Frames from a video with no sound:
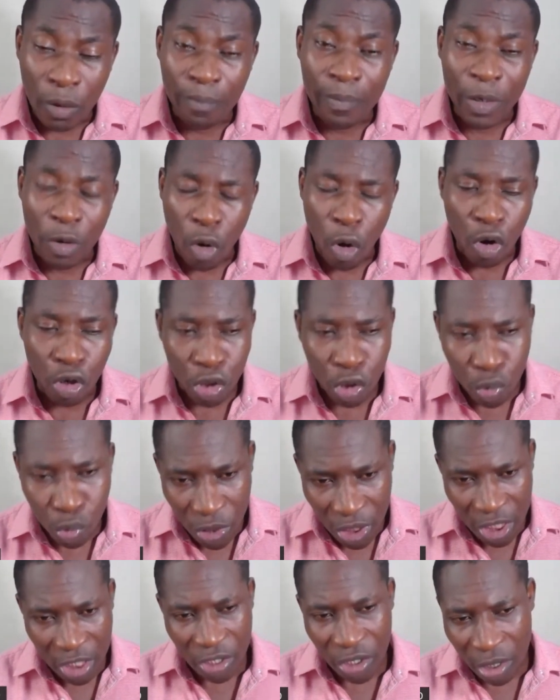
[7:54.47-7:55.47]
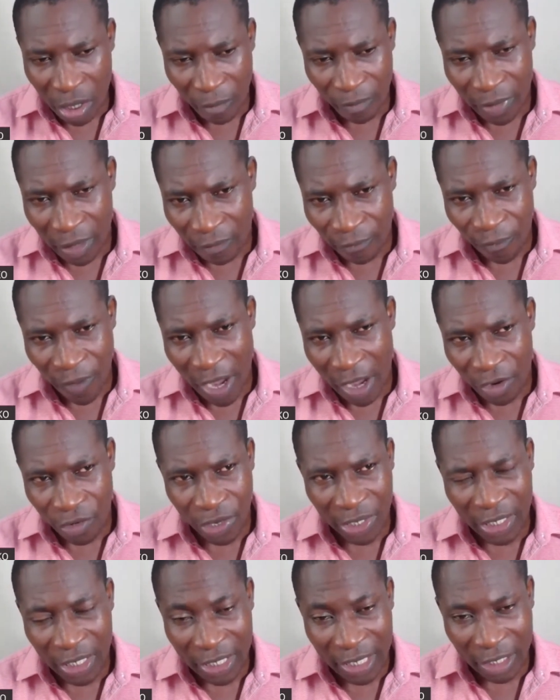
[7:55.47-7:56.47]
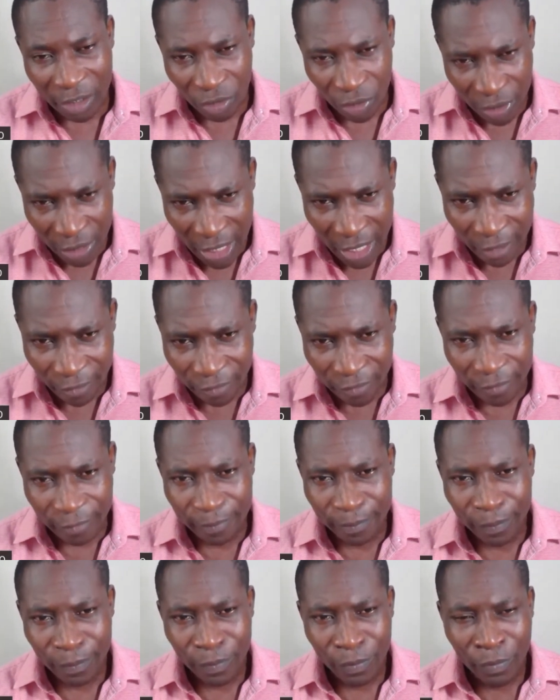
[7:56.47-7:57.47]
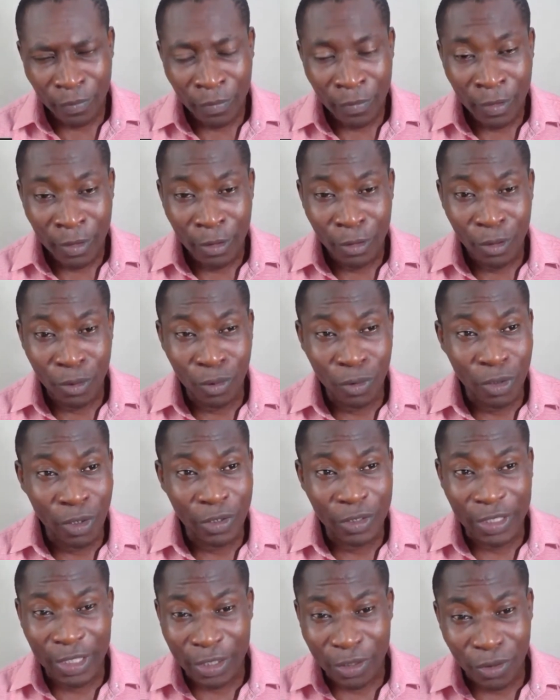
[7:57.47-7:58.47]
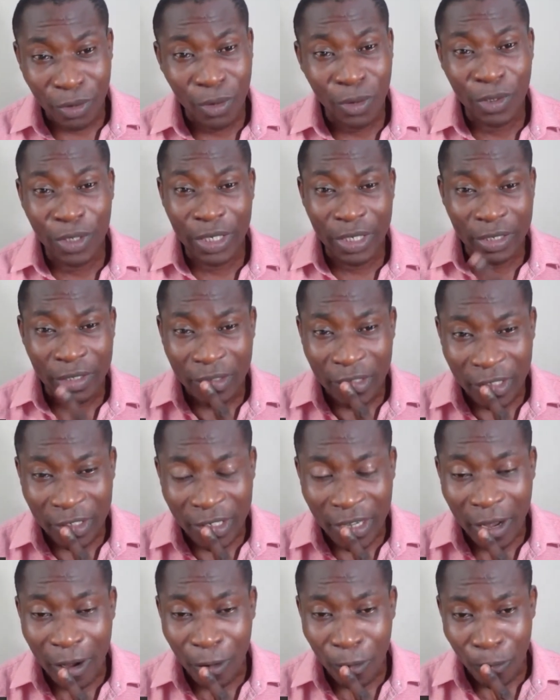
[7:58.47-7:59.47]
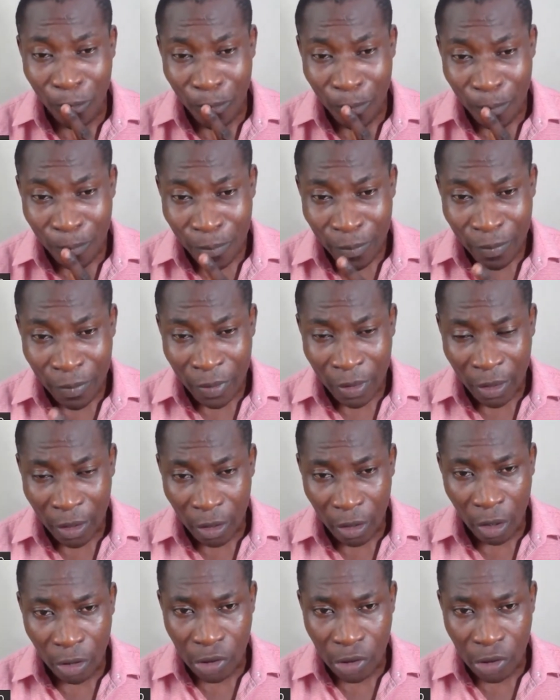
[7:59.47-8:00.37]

Because you see something far greater than yourself, you will not just throw in the towel. You